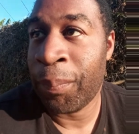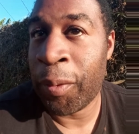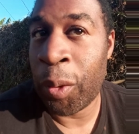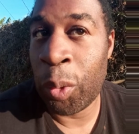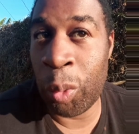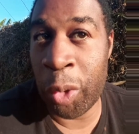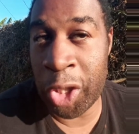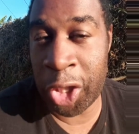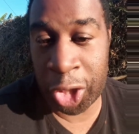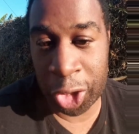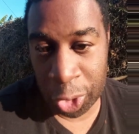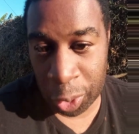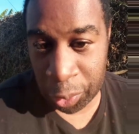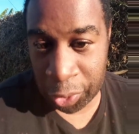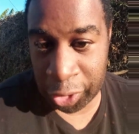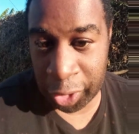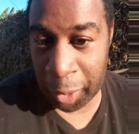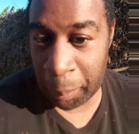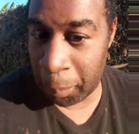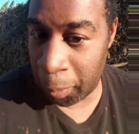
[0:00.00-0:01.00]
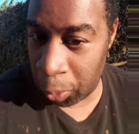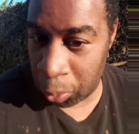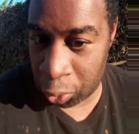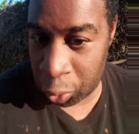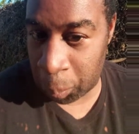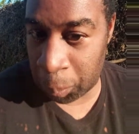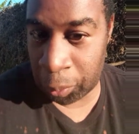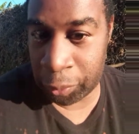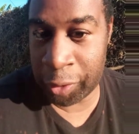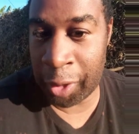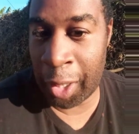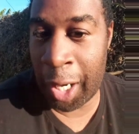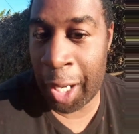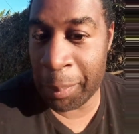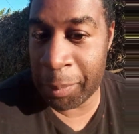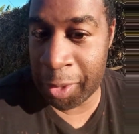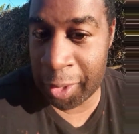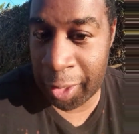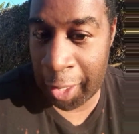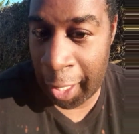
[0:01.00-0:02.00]
which you see multiple
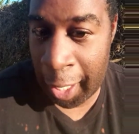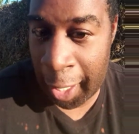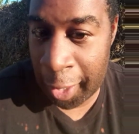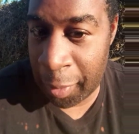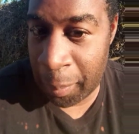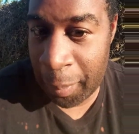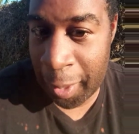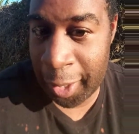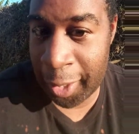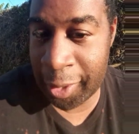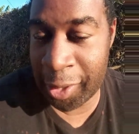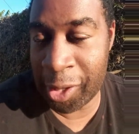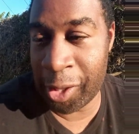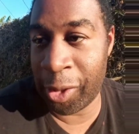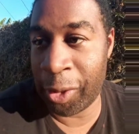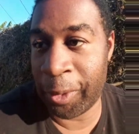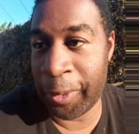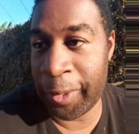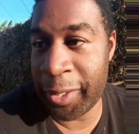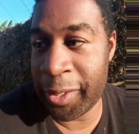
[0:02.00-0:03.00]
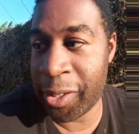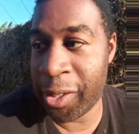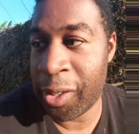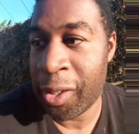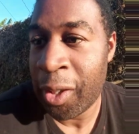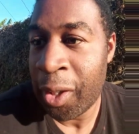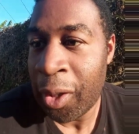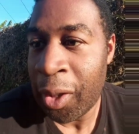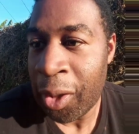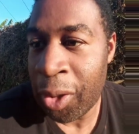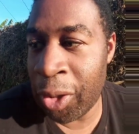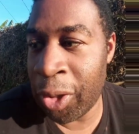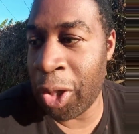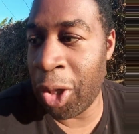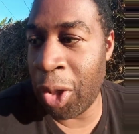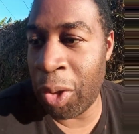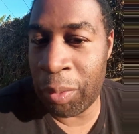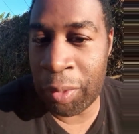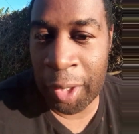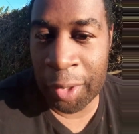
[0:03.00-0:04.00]
times in the animated series. And
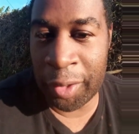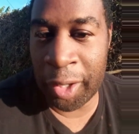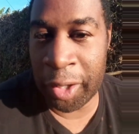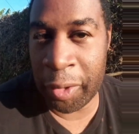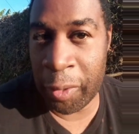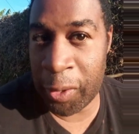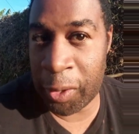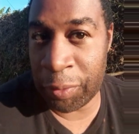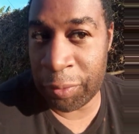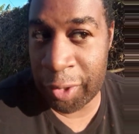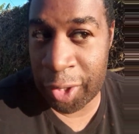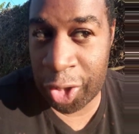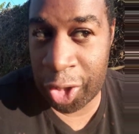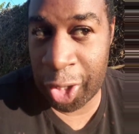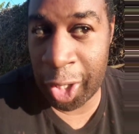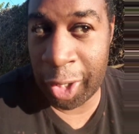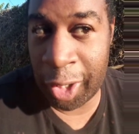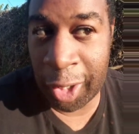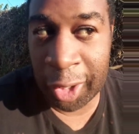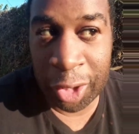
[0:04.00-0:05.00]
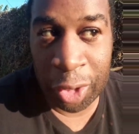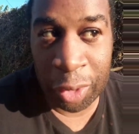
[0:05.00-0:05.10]
then there's Vegeta,